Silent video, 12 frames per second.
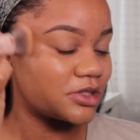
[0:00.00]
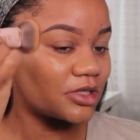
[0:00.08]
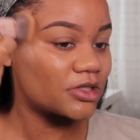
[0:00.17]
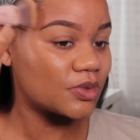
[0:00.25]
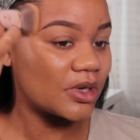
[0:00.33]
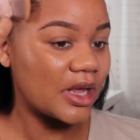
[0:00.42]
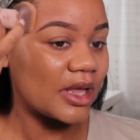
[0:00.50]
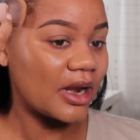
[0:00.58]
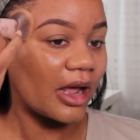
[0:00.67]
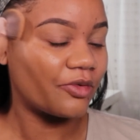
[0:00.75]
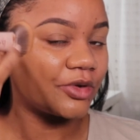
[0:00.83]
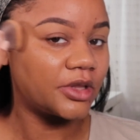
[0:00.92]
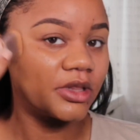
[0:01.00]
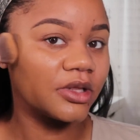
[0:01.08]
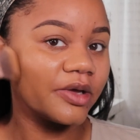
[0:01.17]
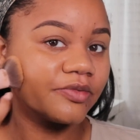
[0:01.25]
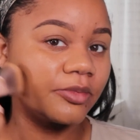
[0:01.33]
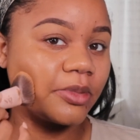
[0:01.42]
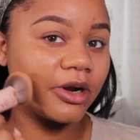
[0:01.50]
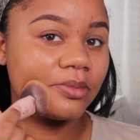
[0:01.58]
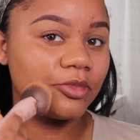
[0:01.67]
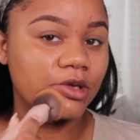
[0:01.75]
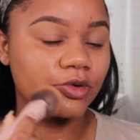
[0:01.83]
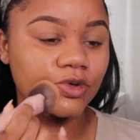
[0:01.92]
This one, and I really love the Bare
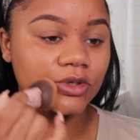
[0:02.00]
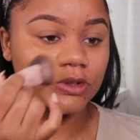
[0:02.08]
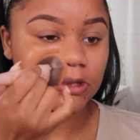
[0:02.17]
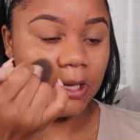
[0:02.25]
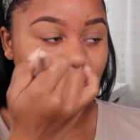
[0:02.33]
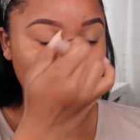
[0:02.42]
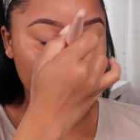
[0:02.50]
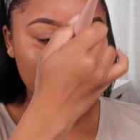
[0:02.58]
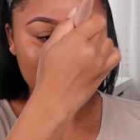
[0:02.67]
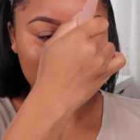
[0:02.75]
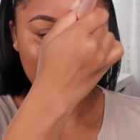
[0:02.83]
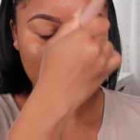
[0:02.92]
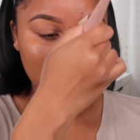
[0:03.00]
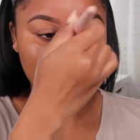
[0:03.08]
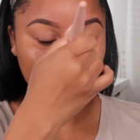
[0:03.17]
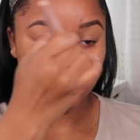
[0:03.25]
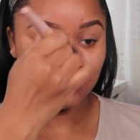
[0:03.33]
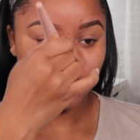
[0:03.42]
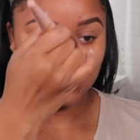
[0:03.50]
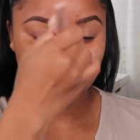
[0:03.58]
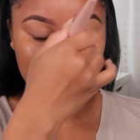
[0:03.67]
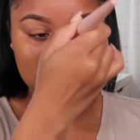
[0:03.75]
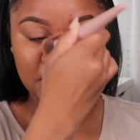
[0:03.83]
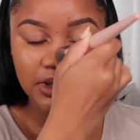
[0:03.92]
Minerals Bare Skin
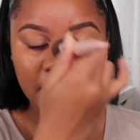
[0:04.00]
Foundation.